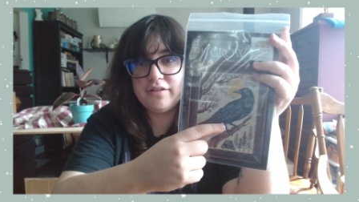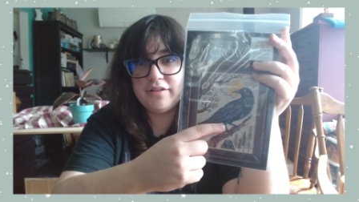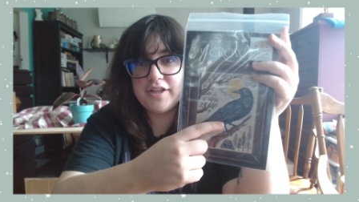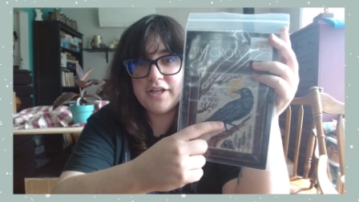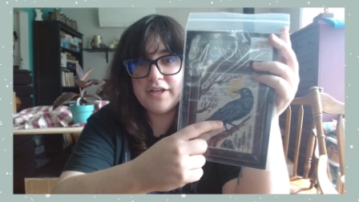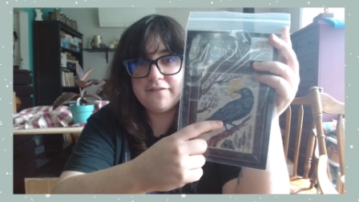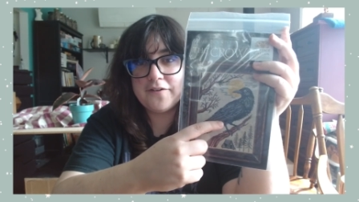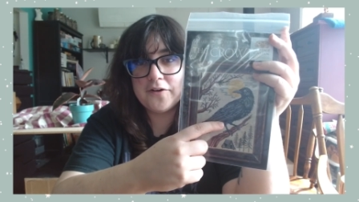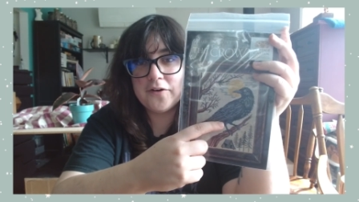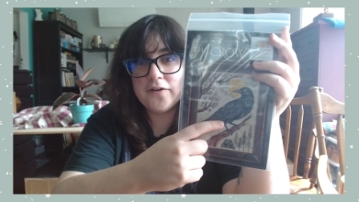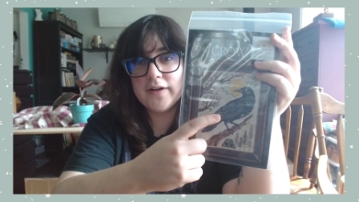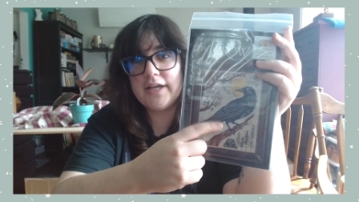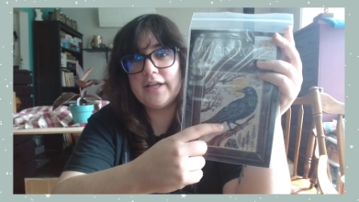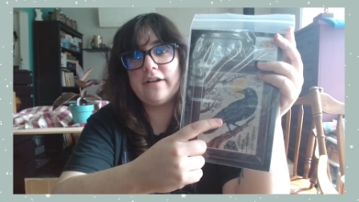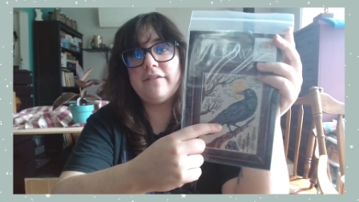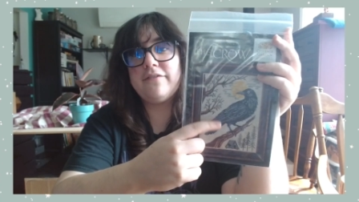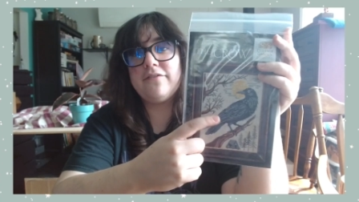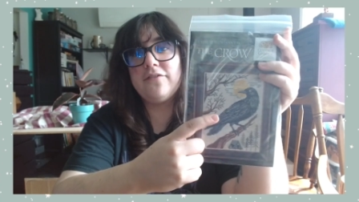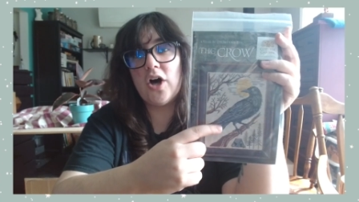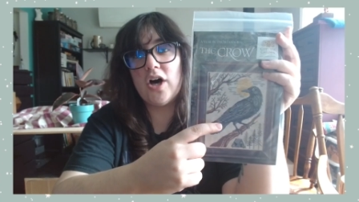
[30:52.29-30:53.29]
the
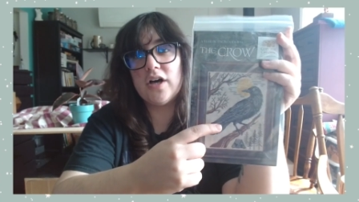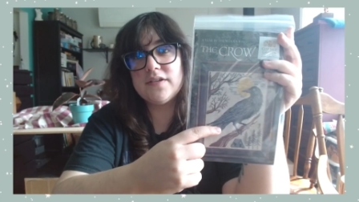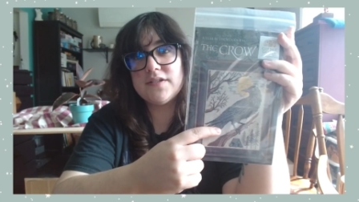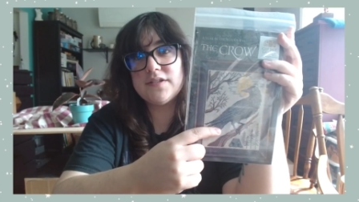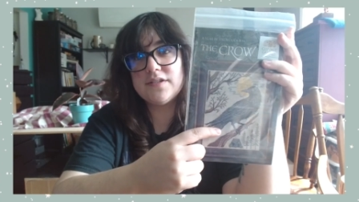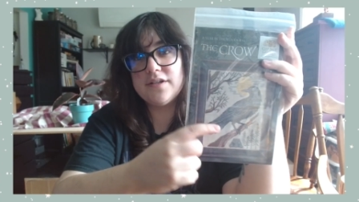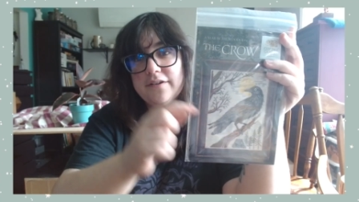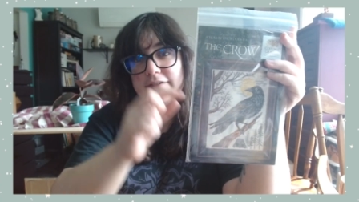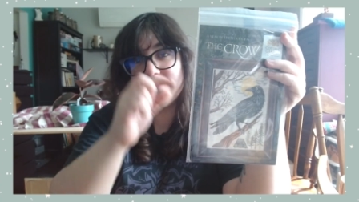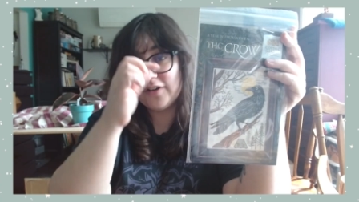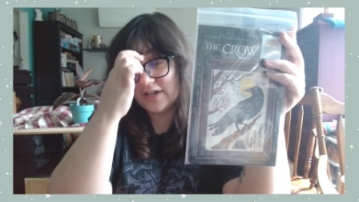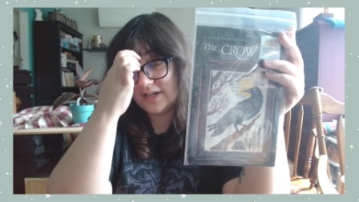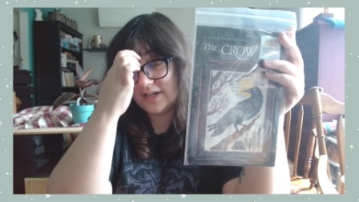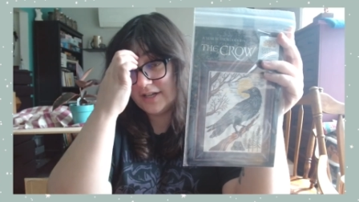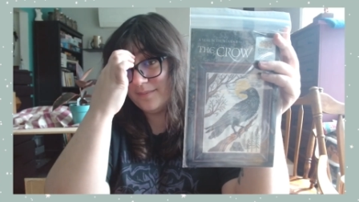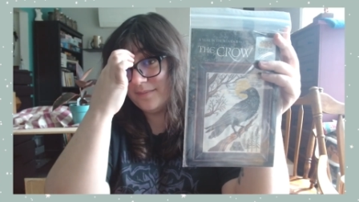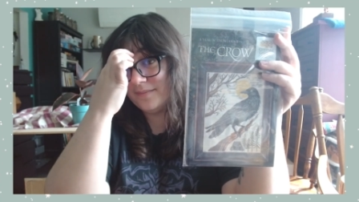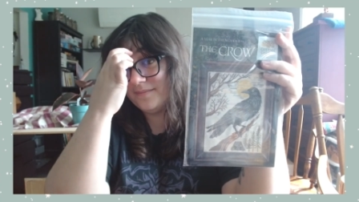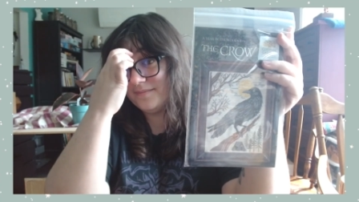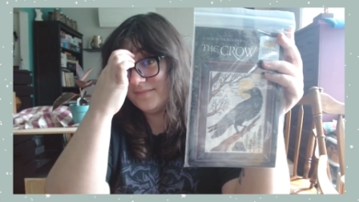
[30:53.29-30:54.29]
variegated floss for
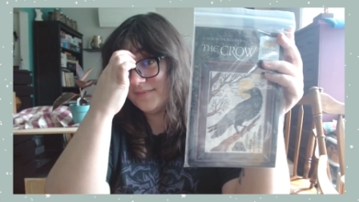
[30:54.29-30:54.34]
him.